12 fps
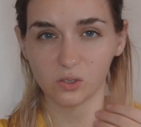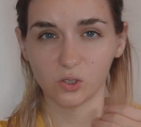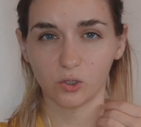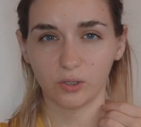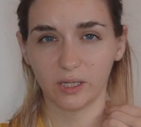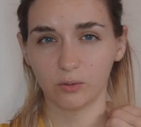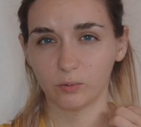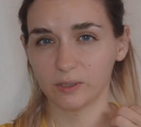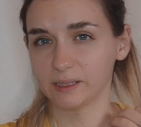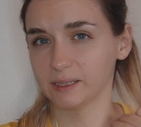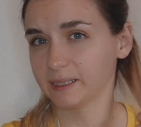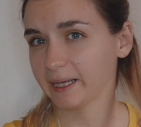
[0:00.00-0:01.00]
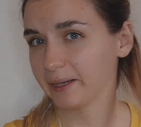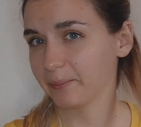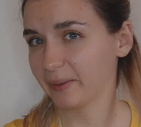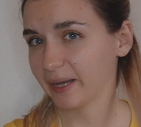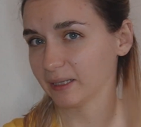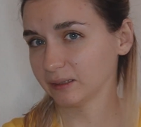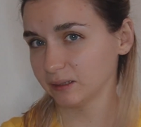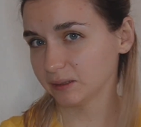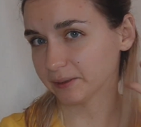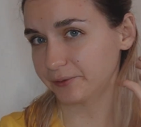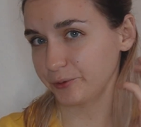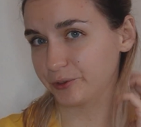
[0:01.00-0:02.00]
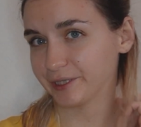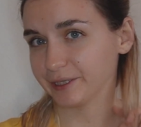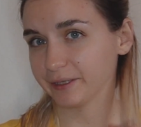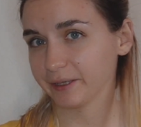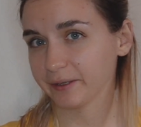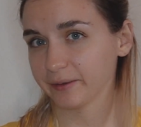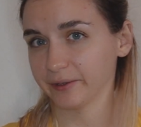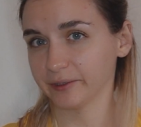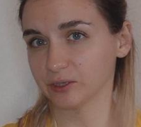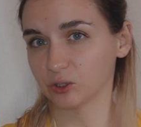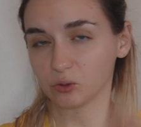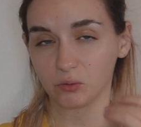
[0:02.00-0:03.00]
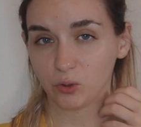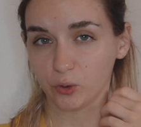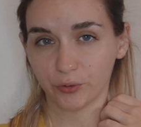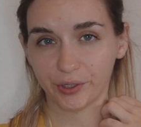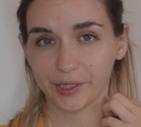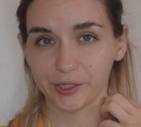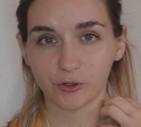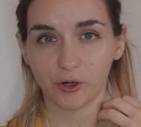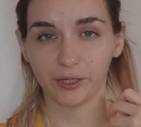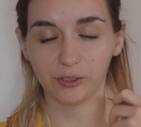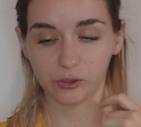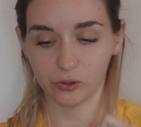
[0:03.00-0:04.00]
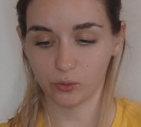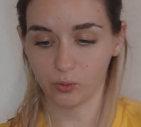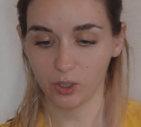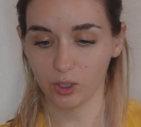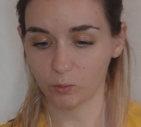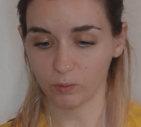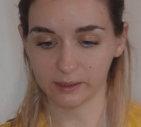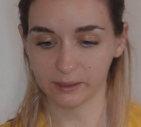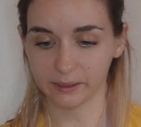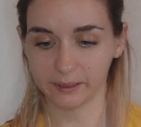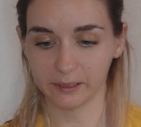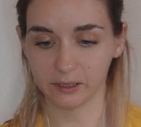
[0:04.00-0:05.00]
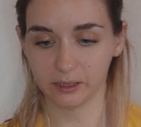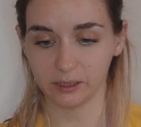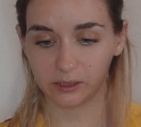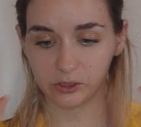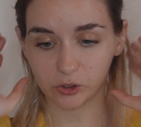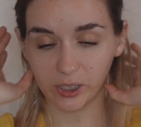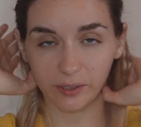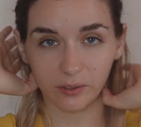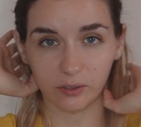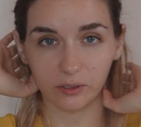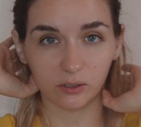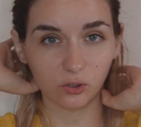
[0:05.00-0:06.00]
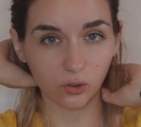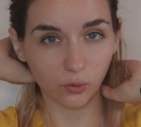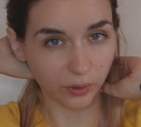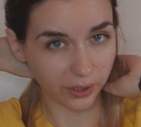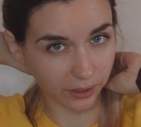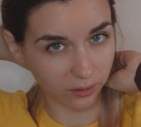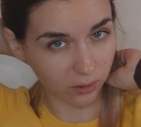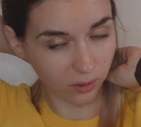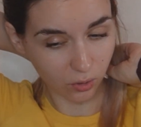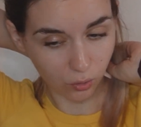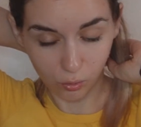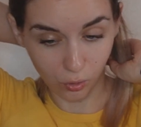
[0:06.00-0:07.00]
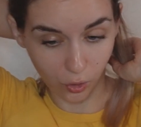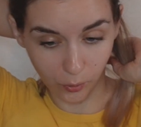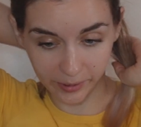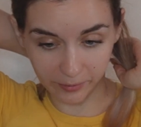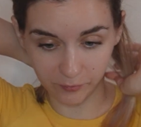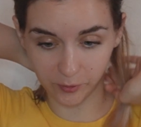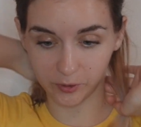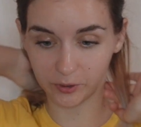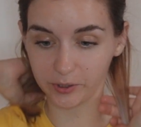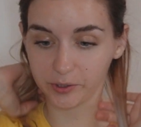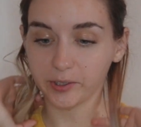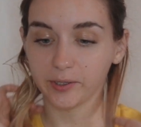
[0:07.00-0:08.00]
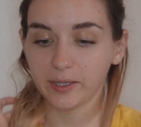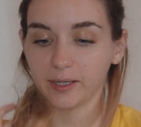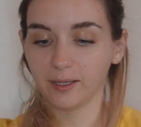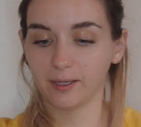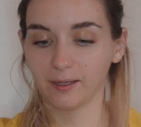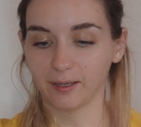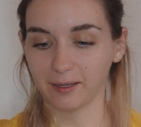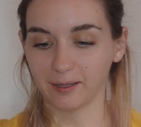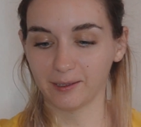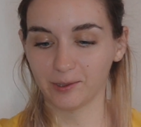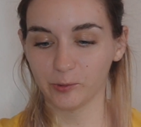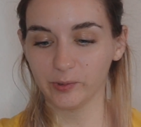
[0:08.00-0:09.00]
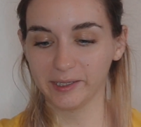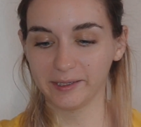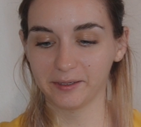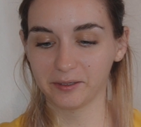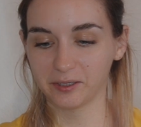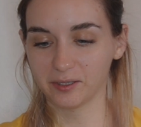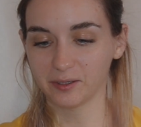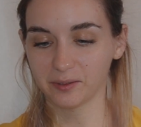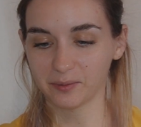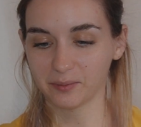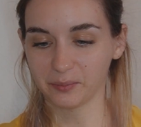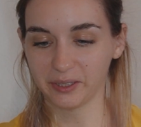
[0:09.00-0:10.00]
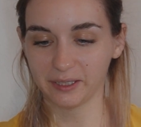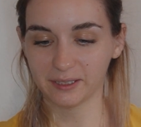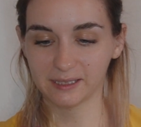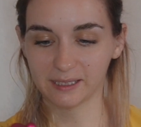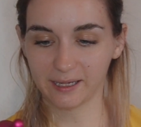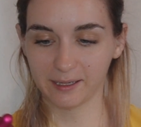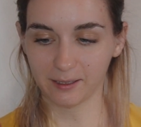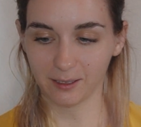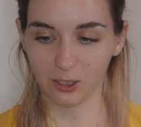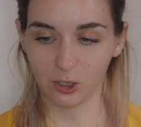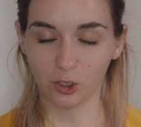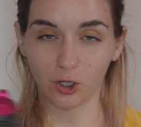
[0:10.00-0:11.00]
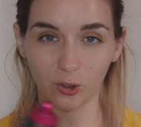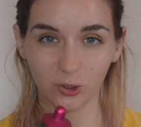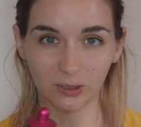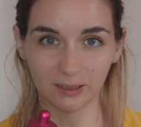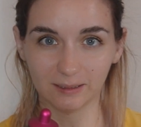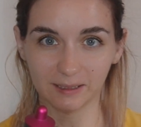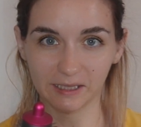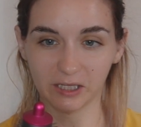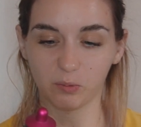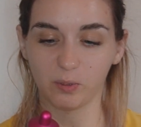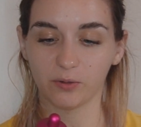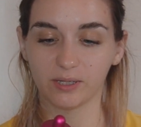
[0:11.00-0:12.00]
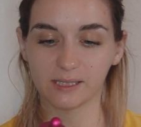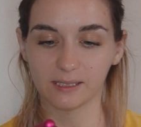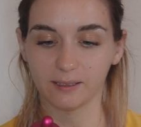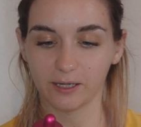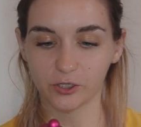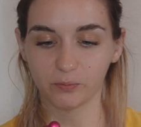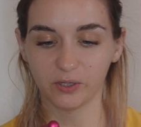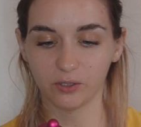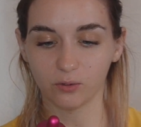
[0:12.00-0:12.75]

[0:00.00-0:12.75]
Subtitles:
So that was 10 passes, and you see the hair is already dry. So once the hair is dry, there is no need to go any further. And you will hear me saying a lot this thing about this attachment.